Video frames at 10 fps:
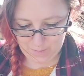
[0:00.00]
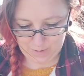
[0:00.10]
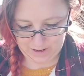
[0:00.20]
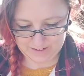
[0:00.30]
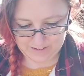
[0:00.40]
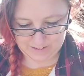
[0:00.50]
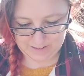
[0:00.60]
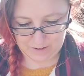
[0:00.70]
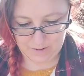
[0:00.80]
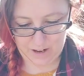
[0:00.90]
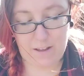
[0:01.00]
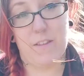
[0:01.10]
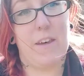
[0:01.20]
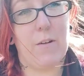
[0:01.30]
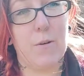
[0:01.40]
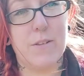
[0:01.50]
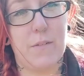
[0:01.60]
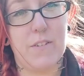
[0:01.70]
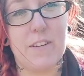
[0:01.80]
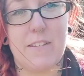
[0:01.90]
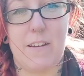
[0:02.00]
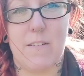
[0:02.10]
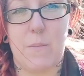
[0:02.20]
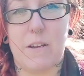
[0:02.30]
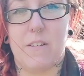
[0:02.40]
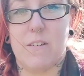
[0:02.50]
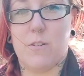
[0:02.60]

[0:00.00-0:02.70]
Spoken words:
but it does say on here that they grow 70 centimetres